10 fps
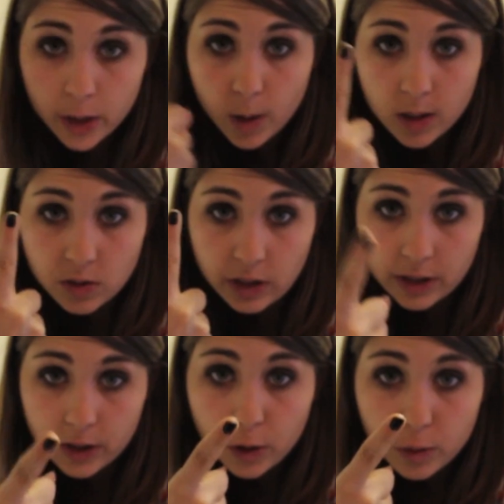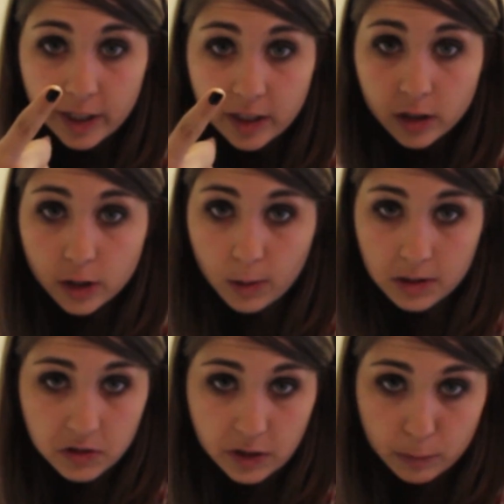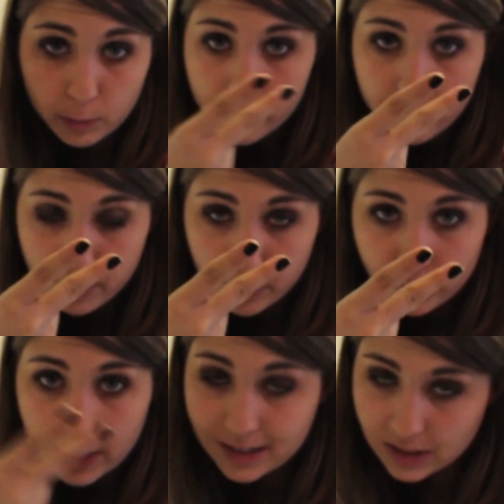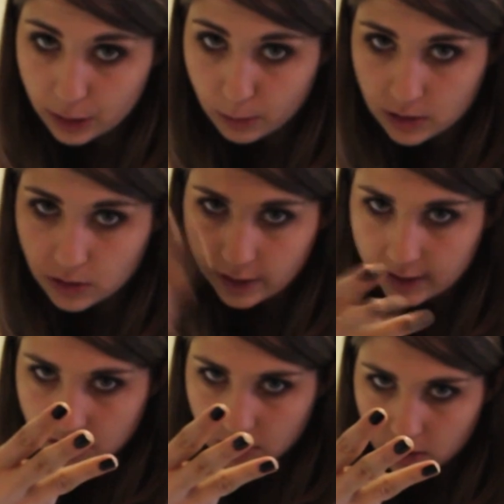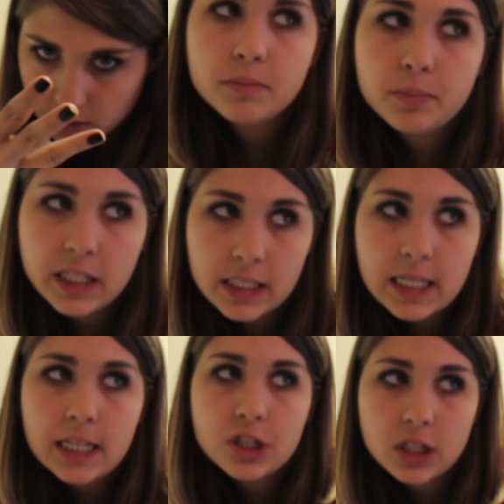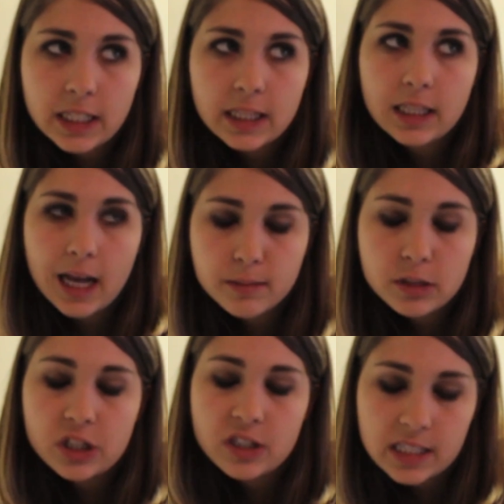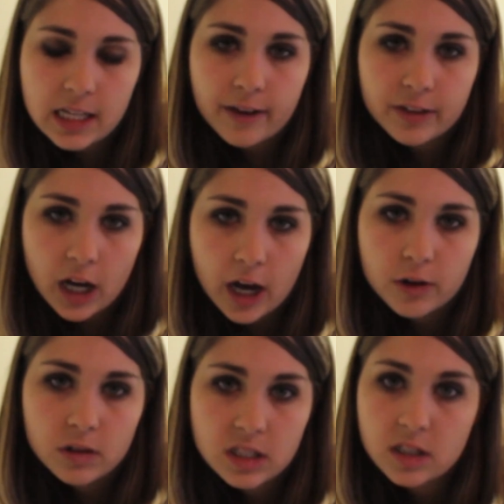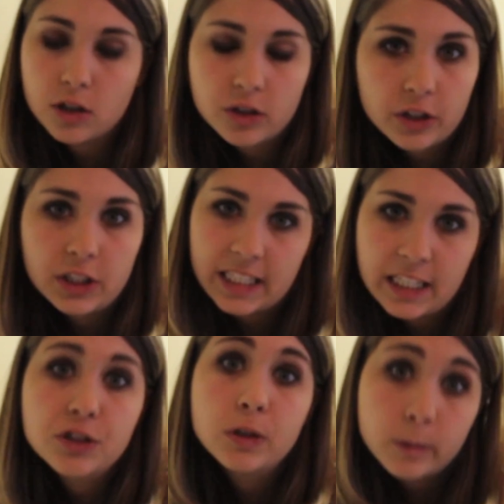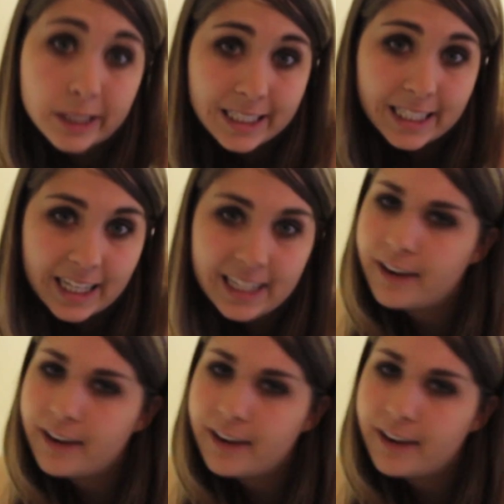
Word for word: You also need cumin, you also need red pepper flakes, and you also need salt. But essentially the lime juice, the avocado, and the salt are the only things you really need.